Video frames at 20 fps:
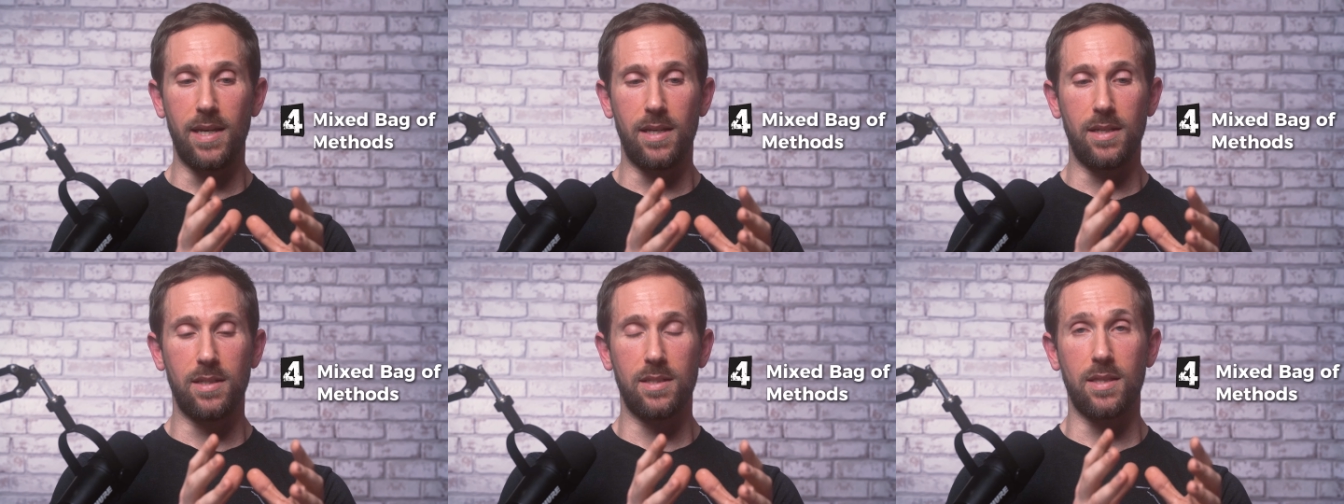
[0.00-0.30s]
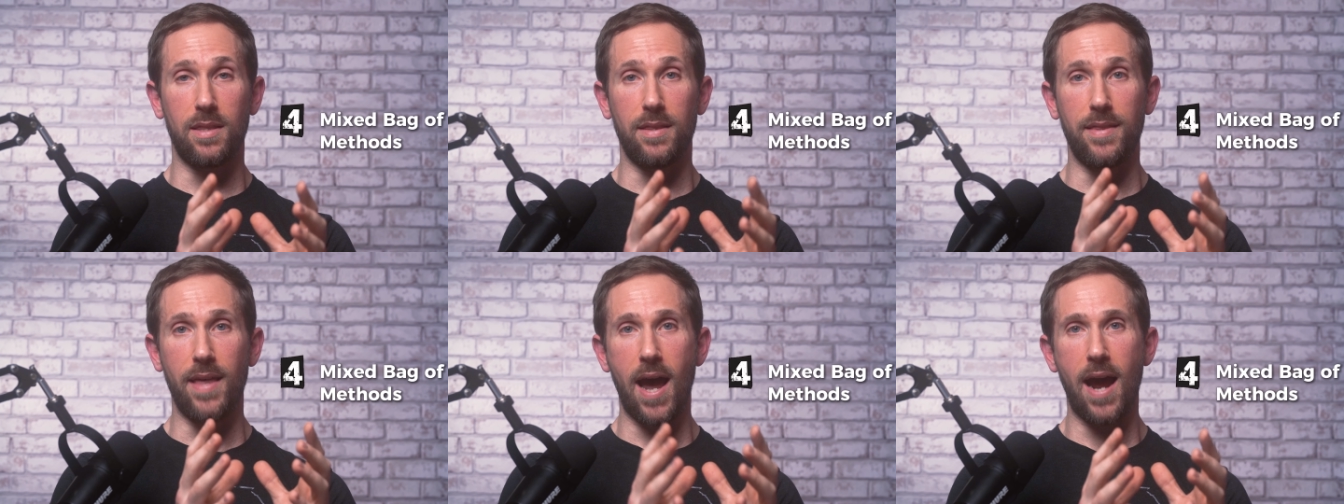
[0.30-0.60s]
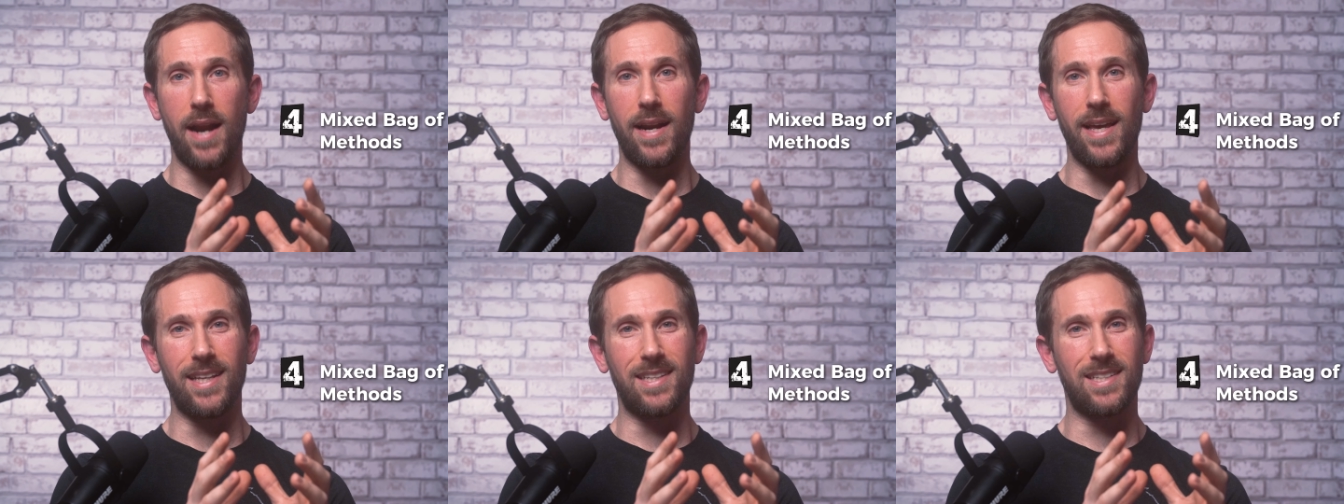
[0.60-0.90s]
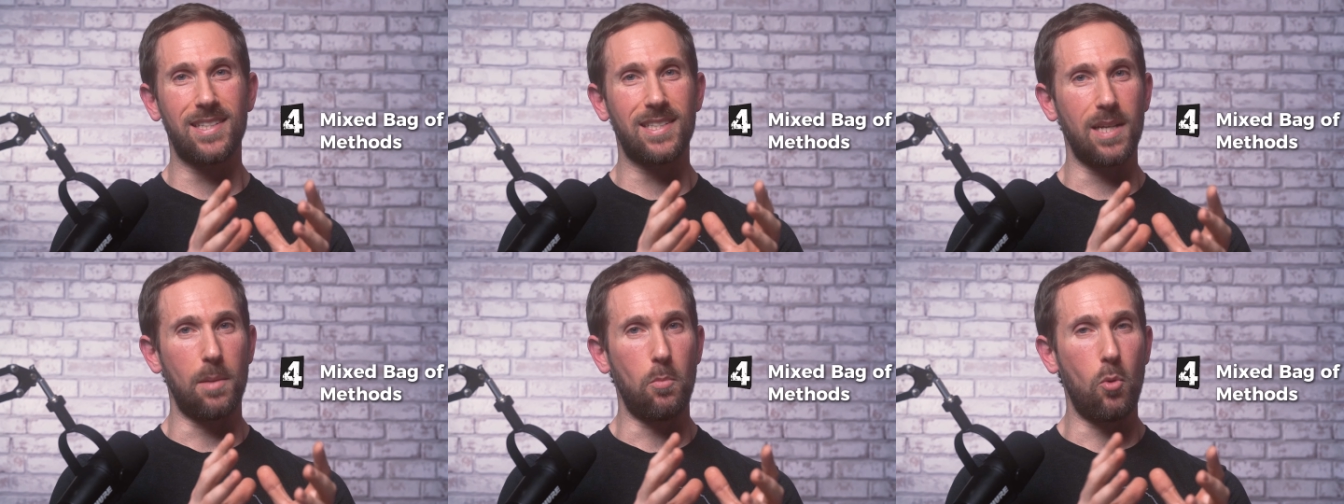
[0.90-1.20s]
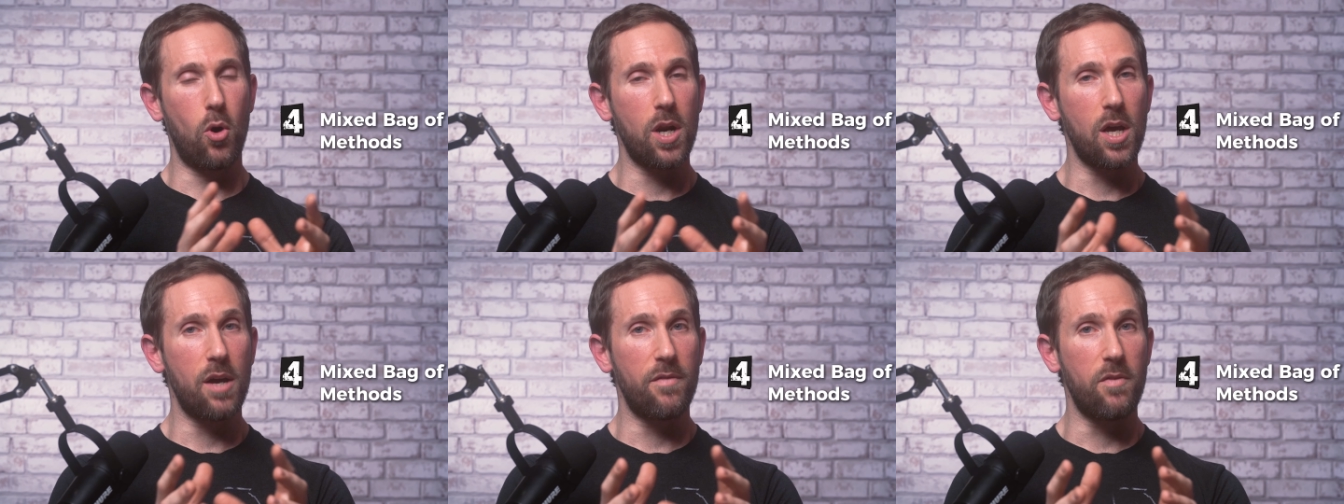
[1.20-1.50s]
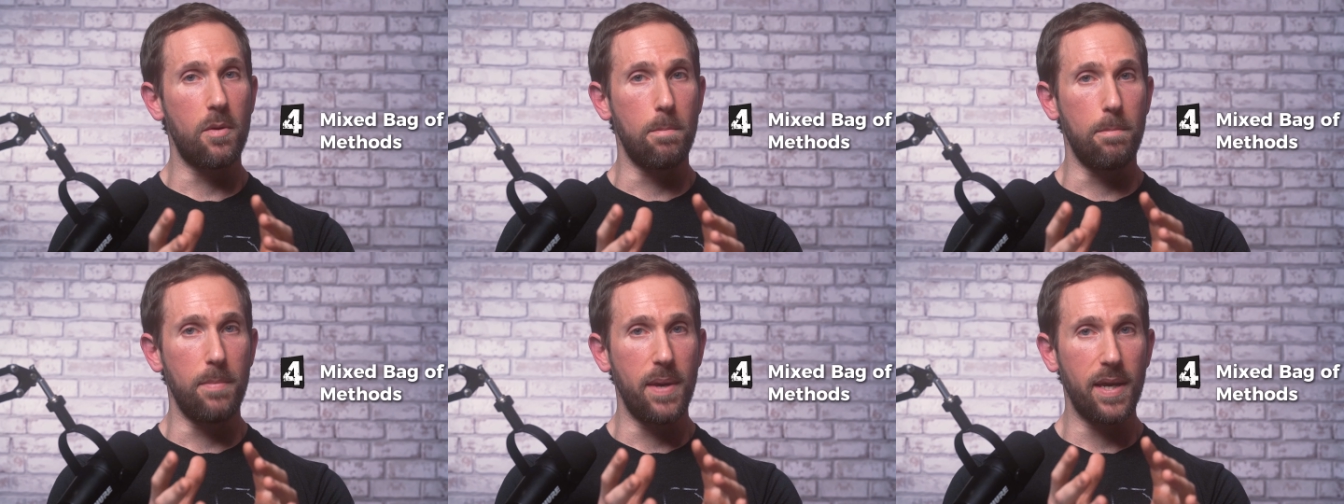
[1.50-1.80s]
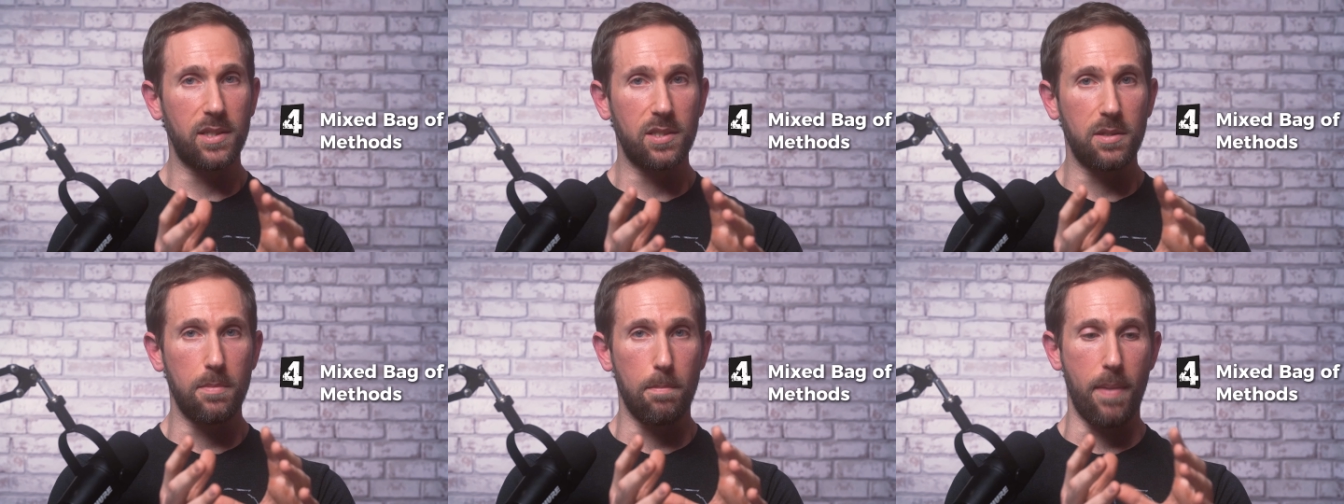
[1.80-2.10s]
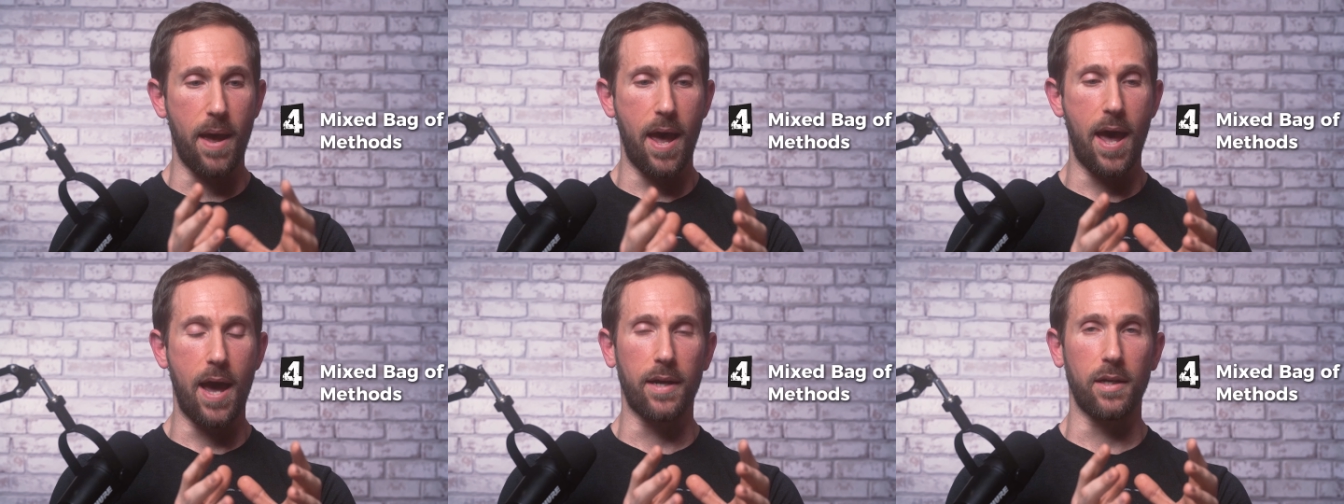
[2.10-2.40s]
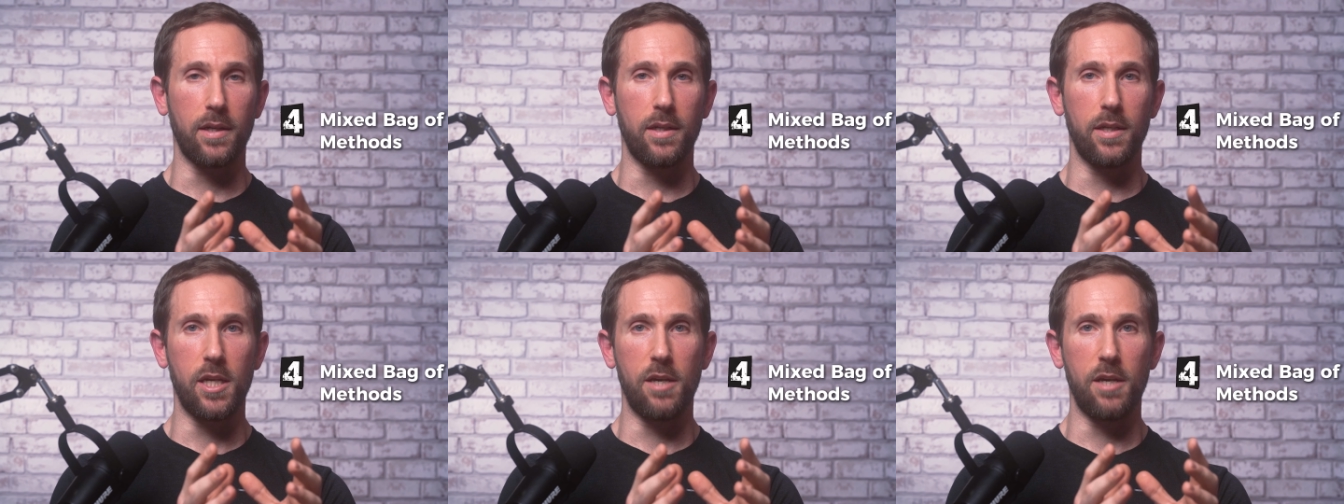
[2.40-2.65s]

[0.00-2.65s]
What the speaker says: is that it's somewhat of a mixed bag.